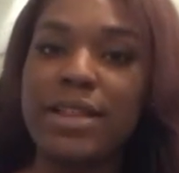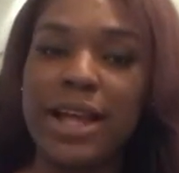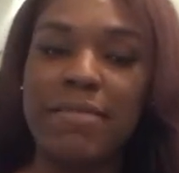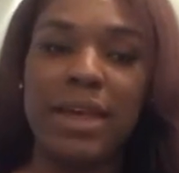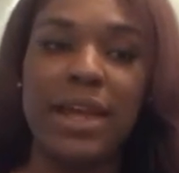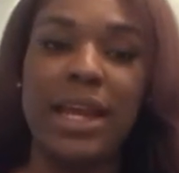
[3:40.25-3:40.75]

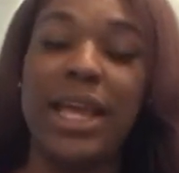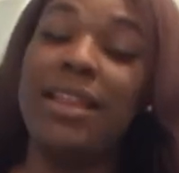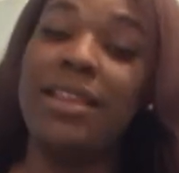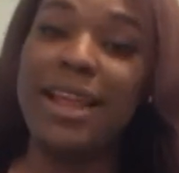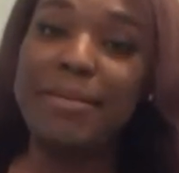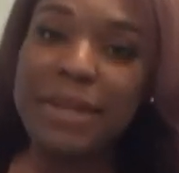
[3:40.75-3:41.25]
step in
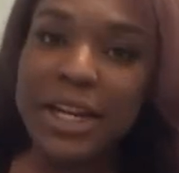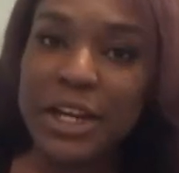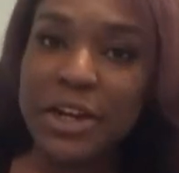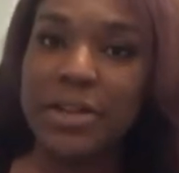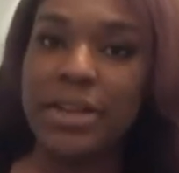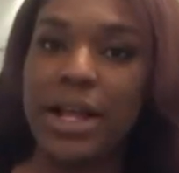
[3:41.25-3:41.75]
accepting
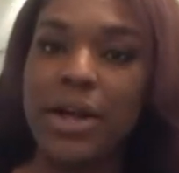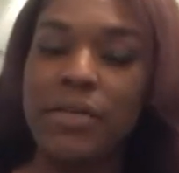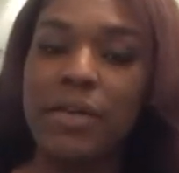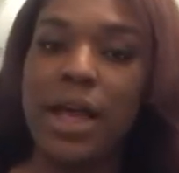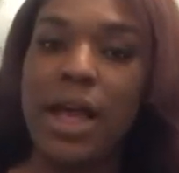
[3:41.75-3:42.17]
yourself,